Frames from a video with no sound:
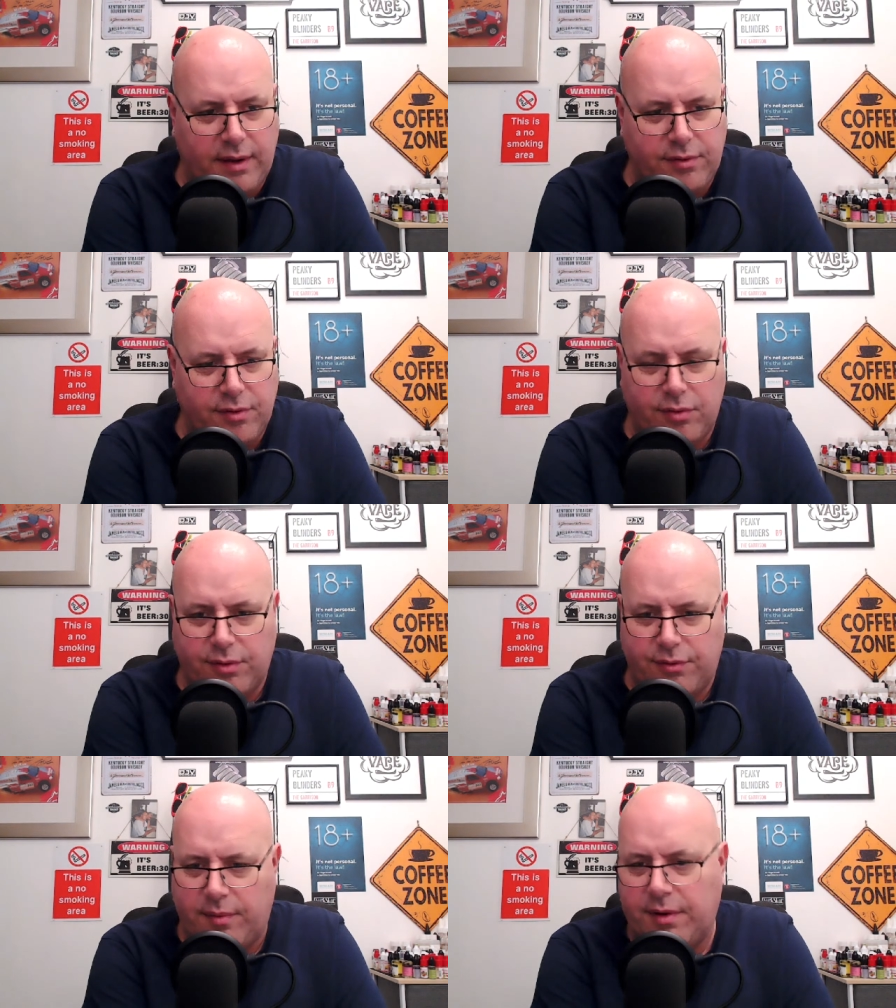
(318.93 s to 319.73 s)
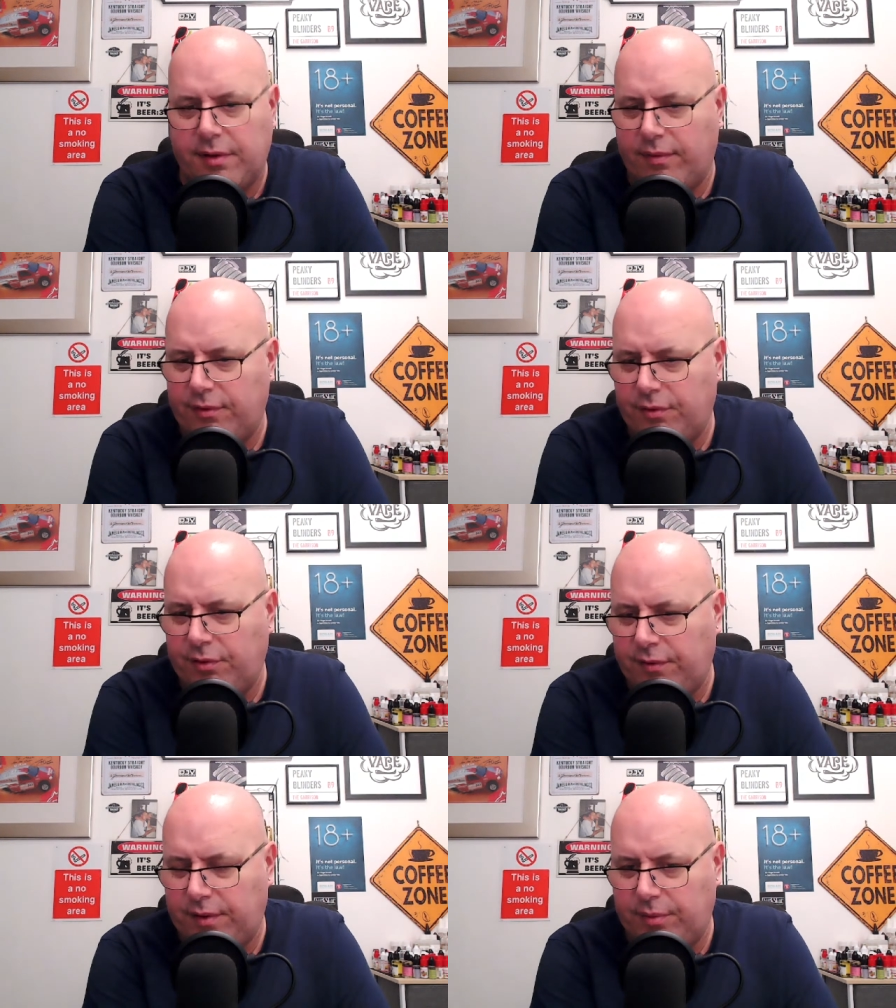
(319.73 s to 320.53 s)
I just took 3 minutes off the
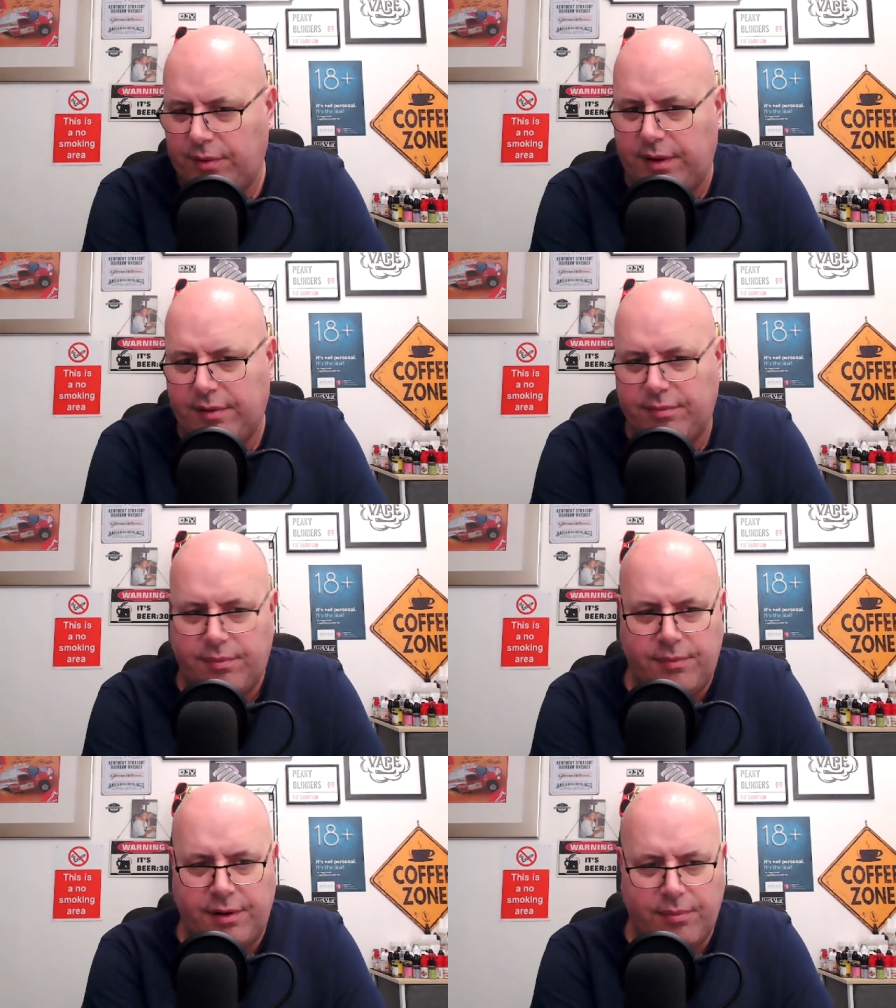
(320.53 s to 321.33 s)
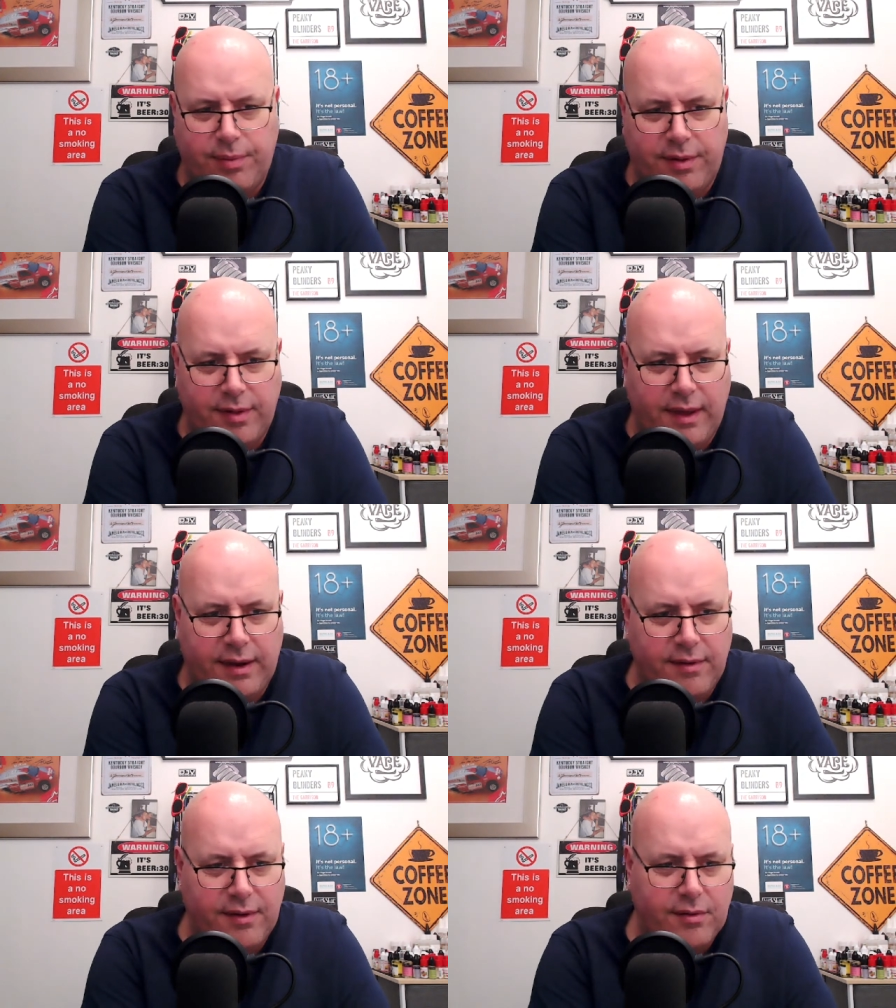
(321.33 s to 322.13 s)
front of it, but you can pinch the
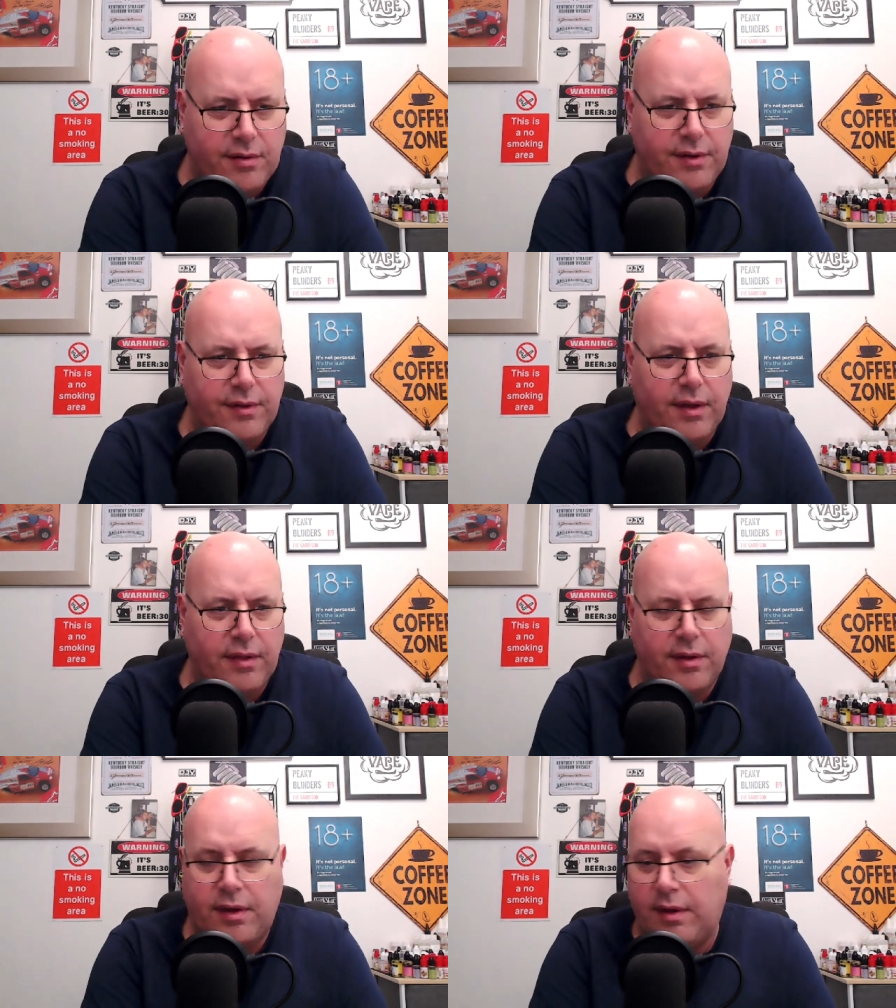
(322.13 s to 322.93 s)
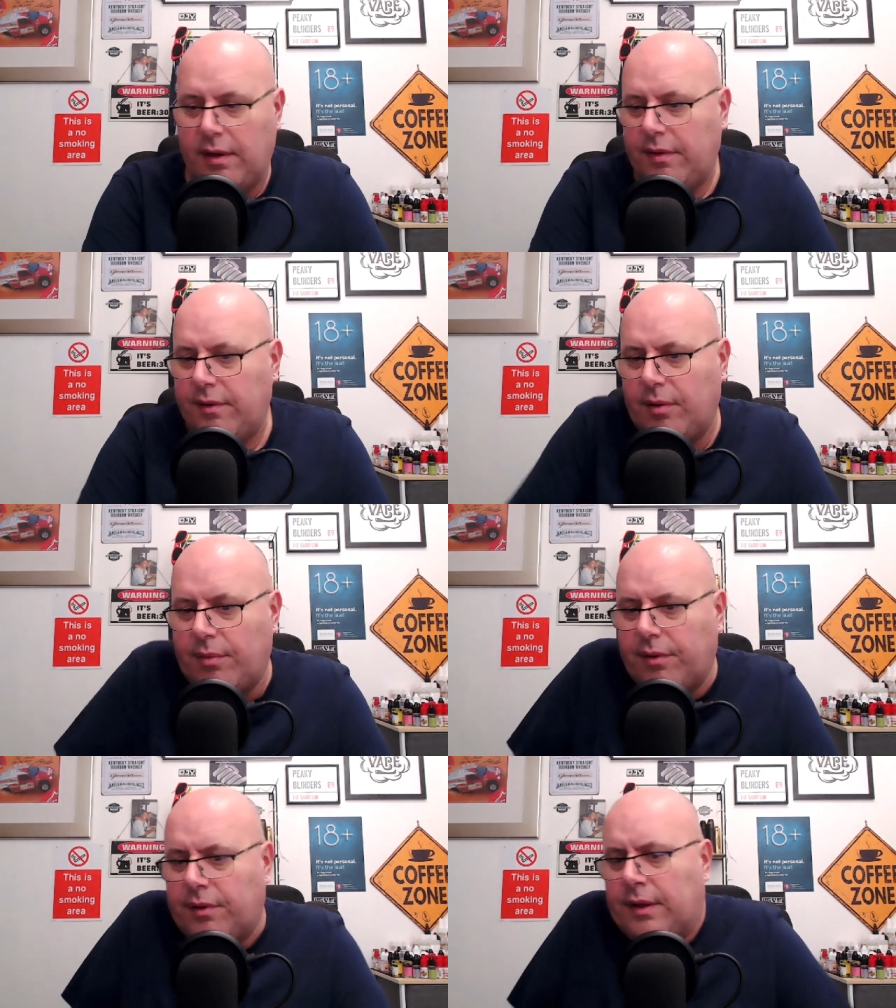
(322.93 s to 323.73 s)
end of it or anything like that. They're not bothered.